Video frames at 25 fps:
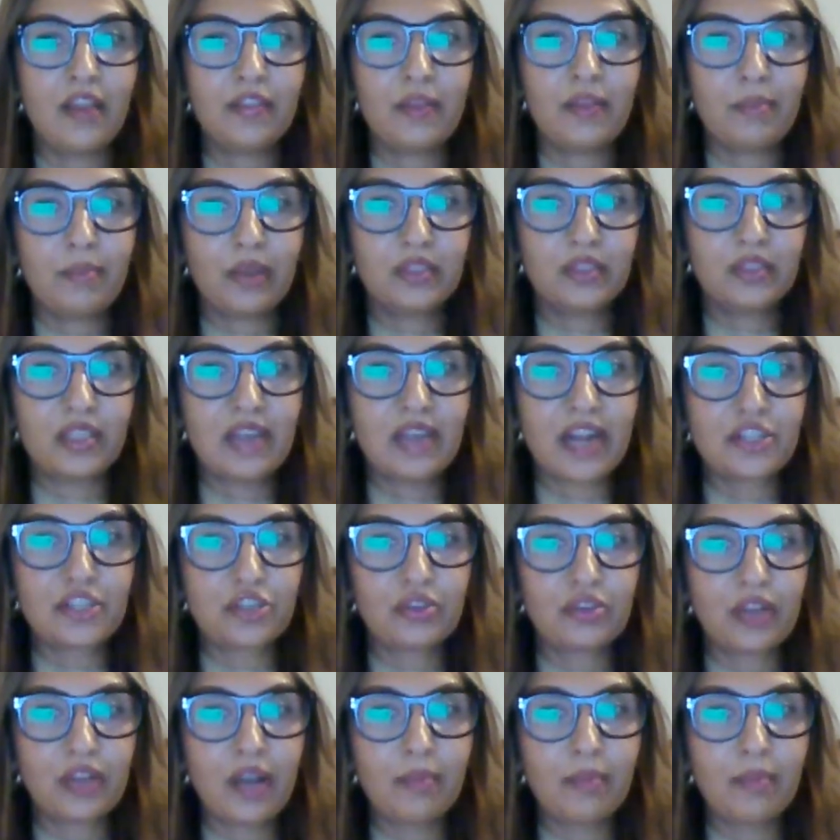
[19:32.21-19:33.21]
The
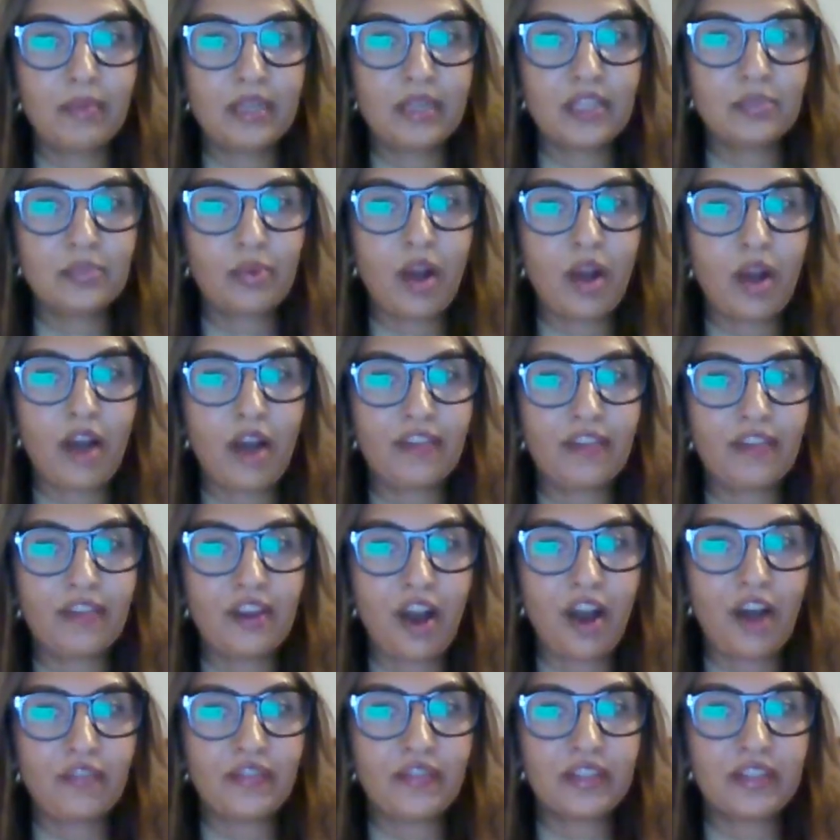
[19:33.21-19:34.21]
multinational companies profit
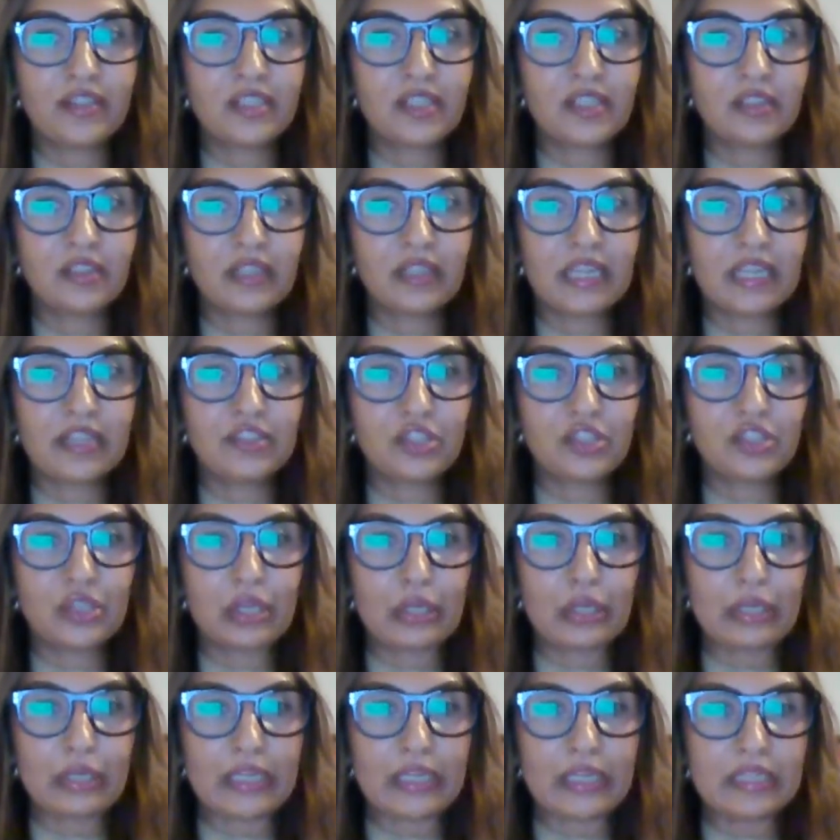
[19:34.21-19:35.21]
off instilling
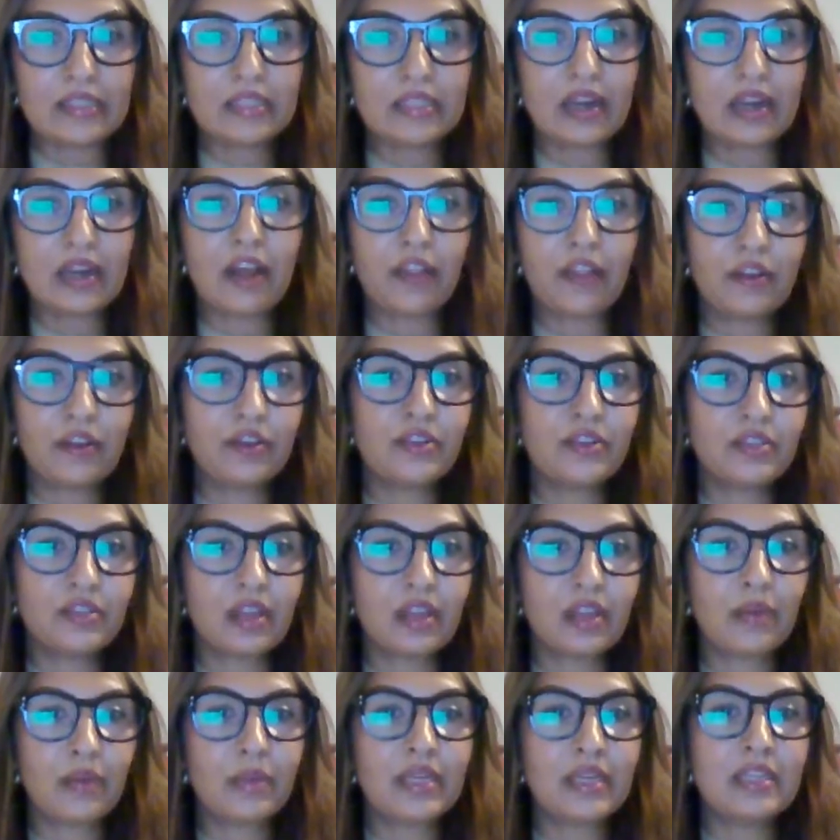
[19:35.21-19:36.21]
insecurities in others,
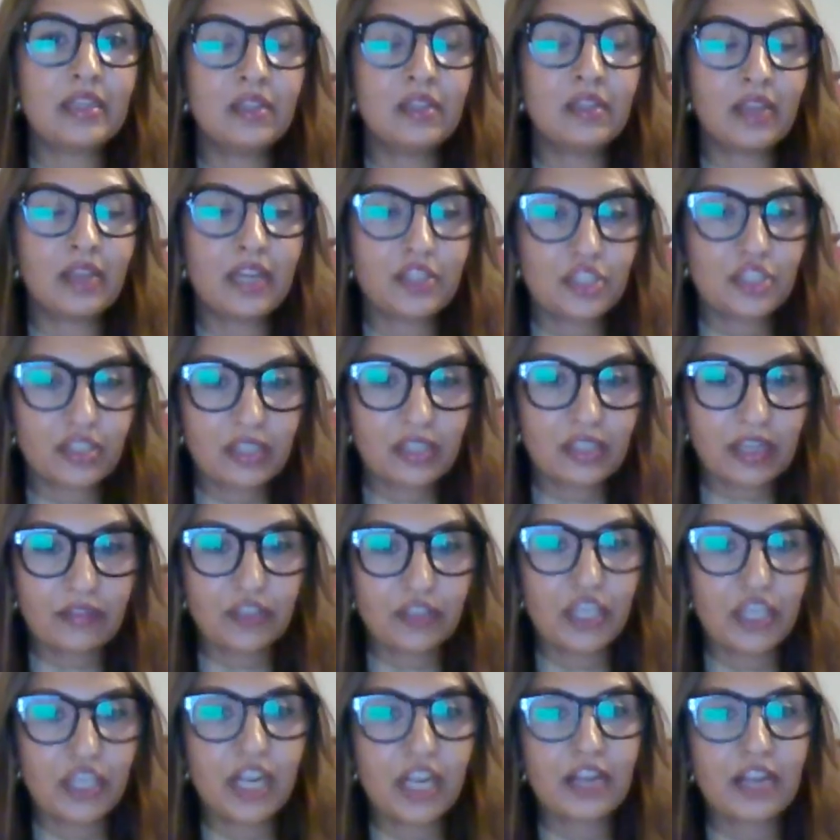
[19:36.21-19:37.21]
and we need
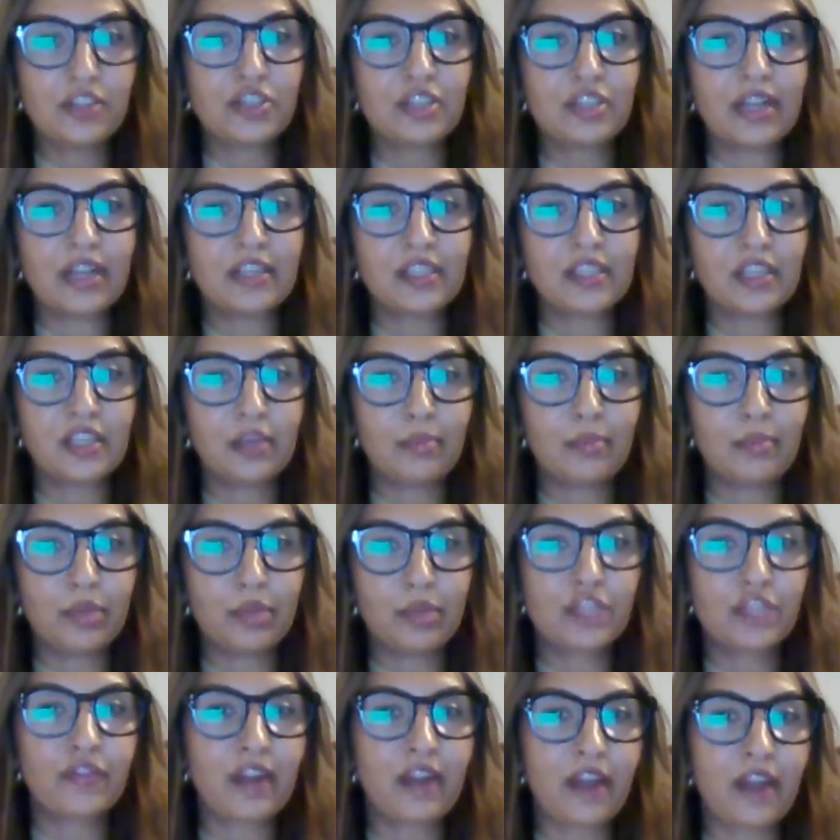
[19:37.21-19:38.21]
legislative change that is going to
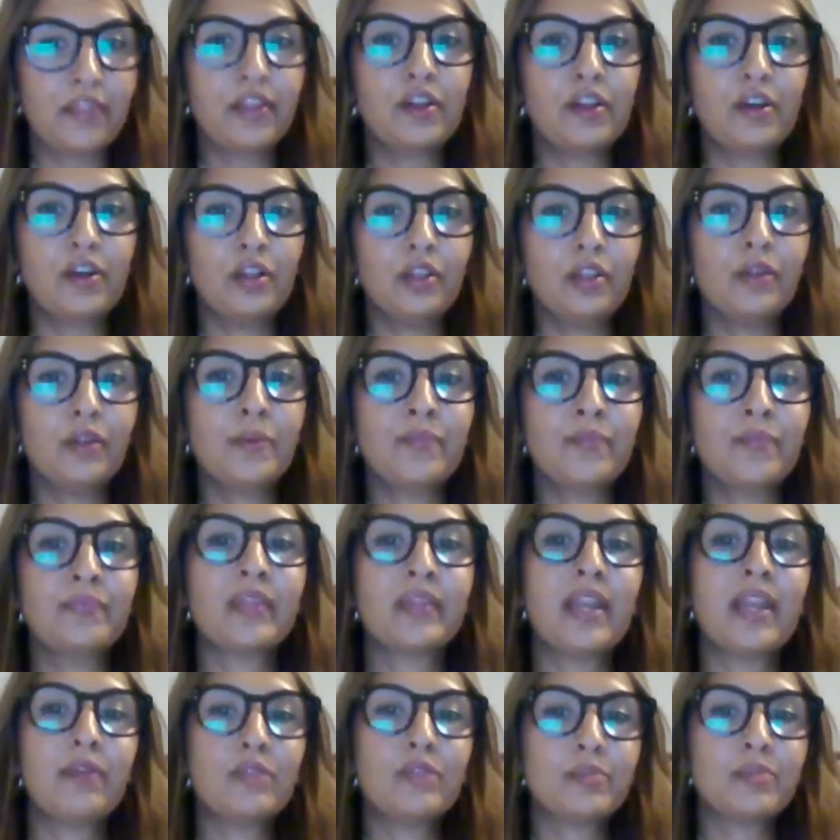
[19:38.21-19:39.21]
push for ethical
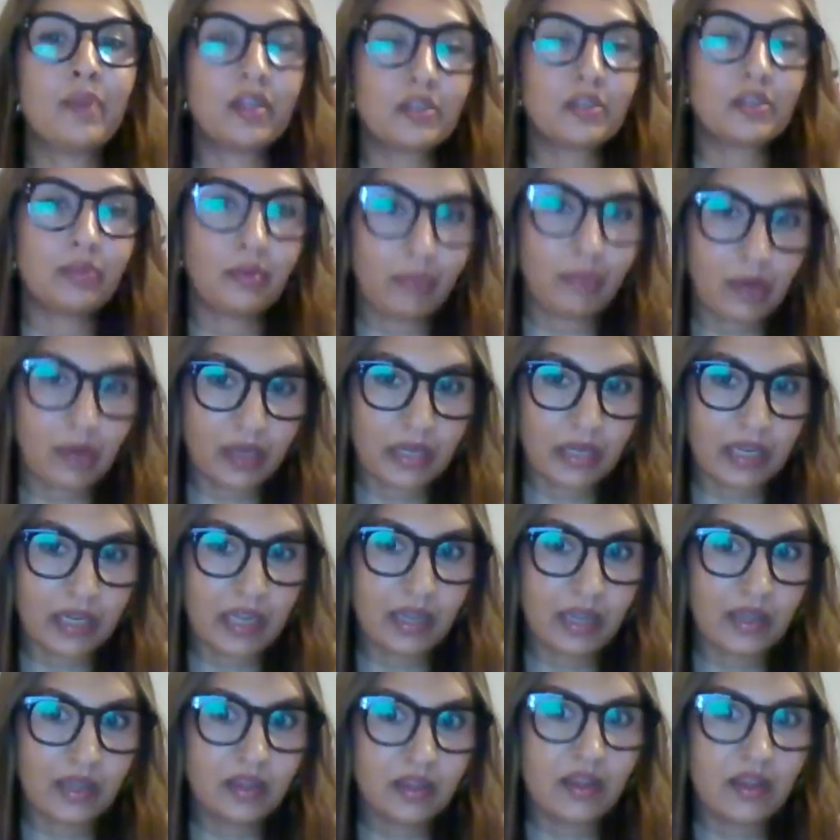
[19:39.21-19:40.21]
and responsible
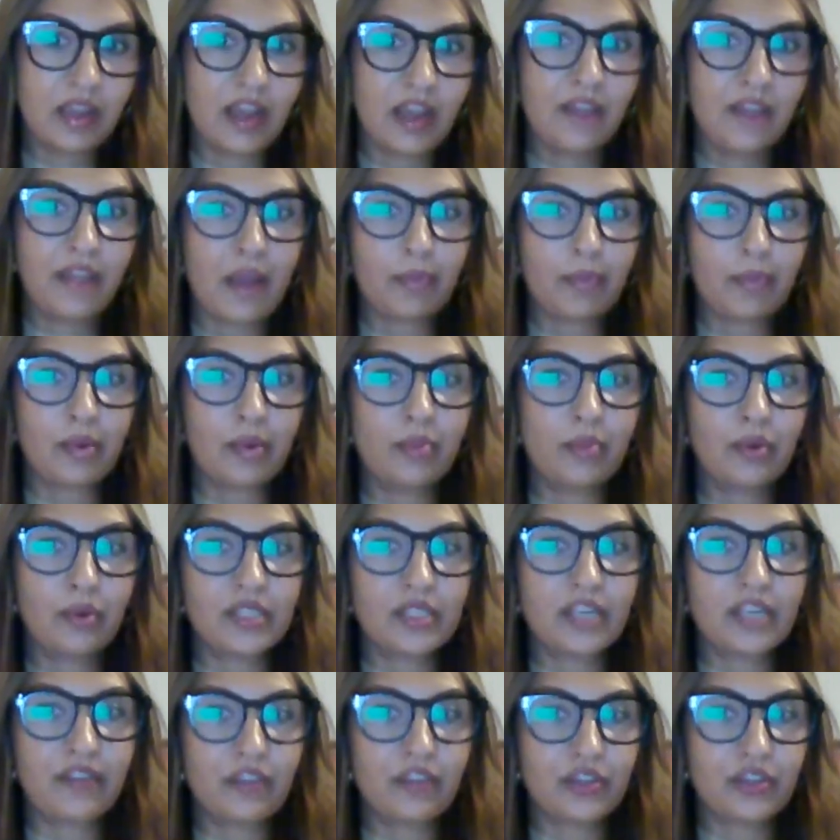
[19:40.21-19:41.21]
marketing that
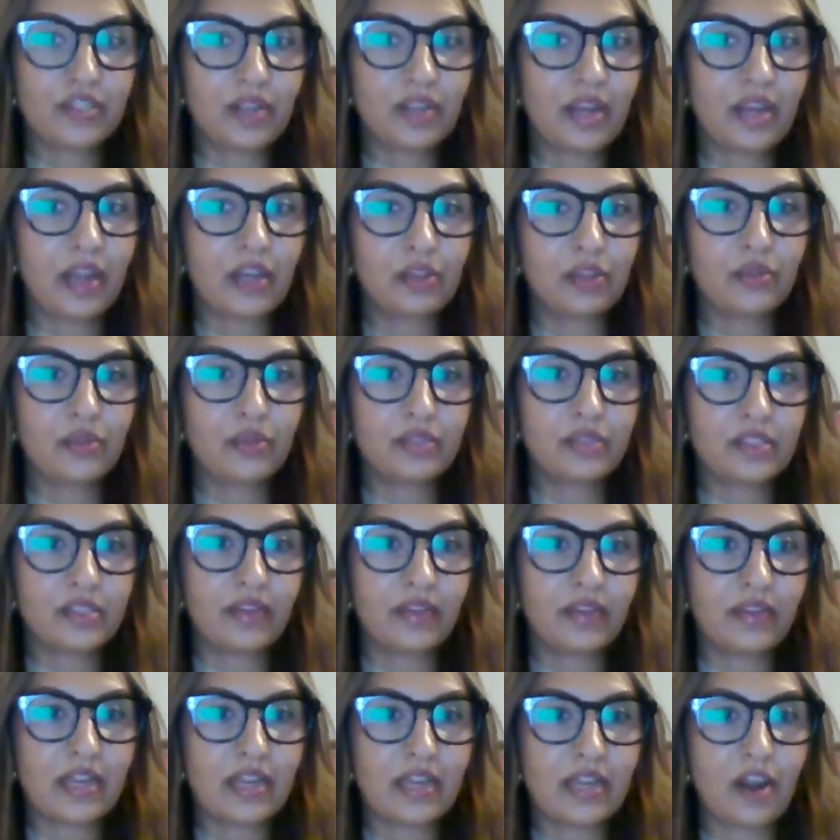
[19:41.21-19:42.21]
promotes diversity and
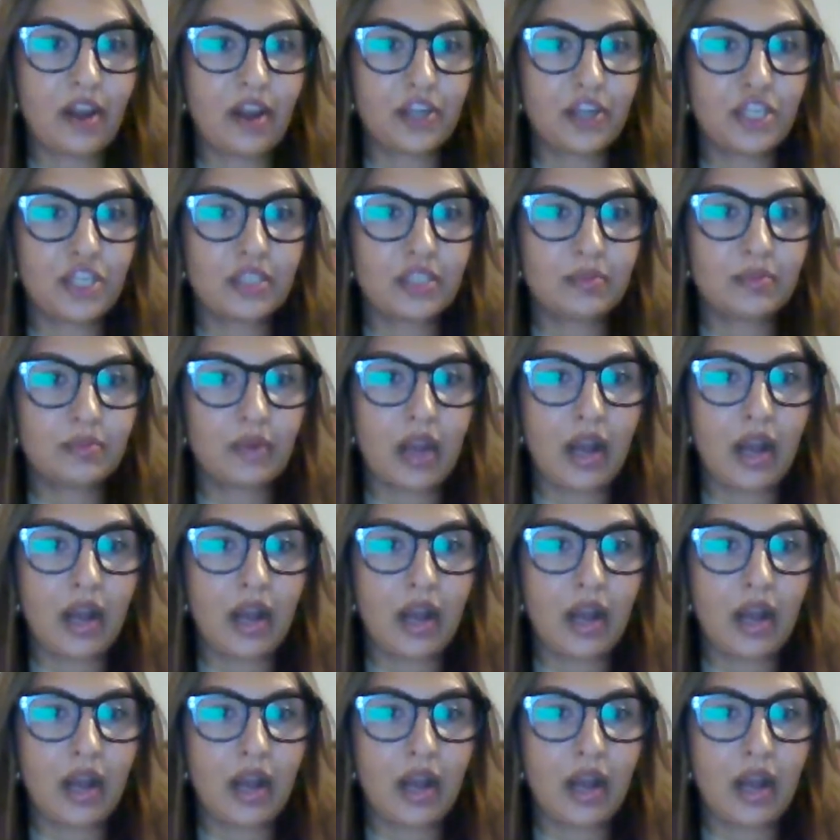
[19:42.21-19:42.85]
inclusivity, and not just